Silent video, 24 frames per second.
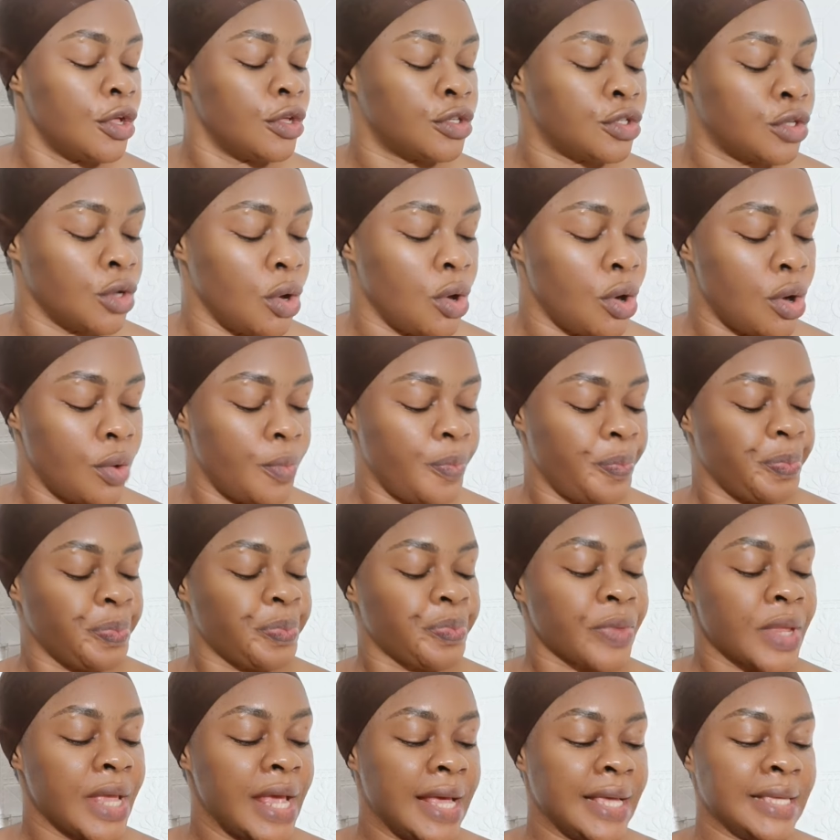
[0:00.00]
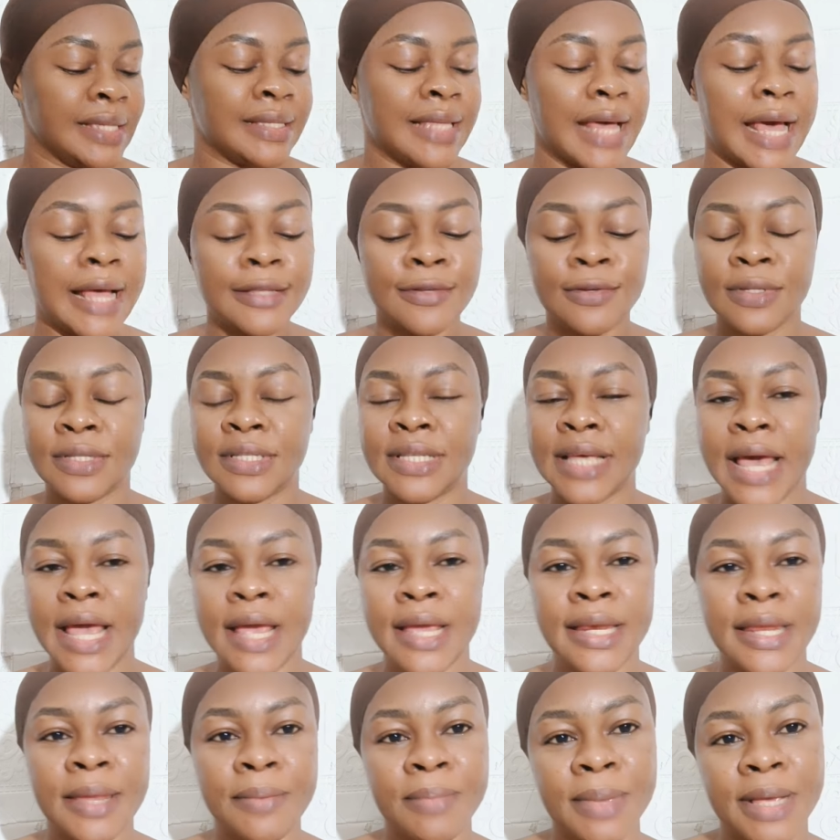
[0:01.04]
So it's time to tell
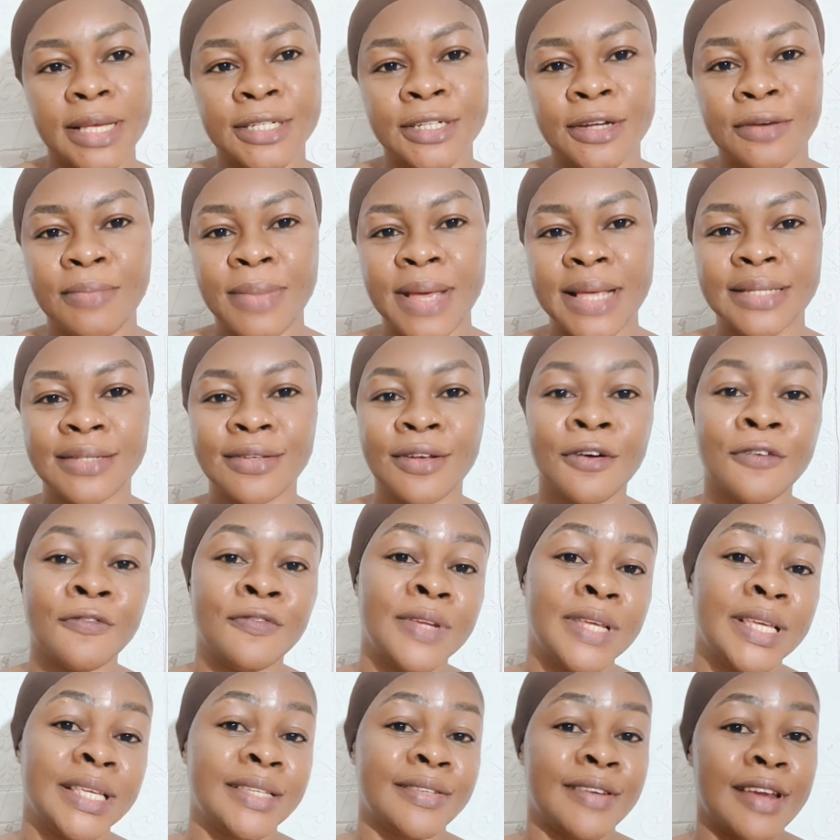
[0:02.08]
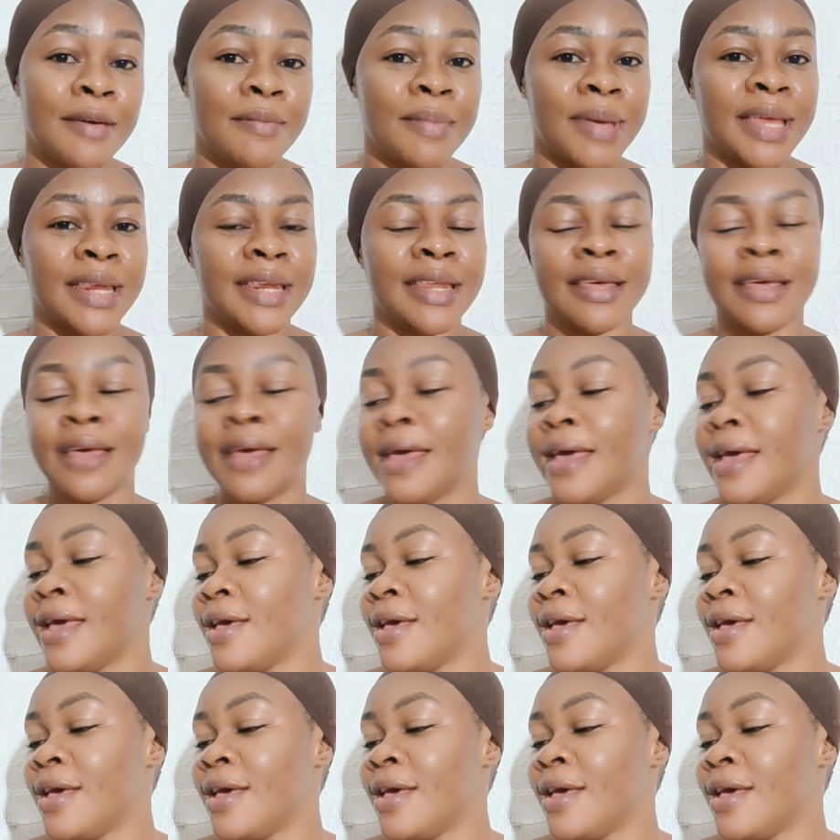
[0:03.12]
you the measurements of this remedy.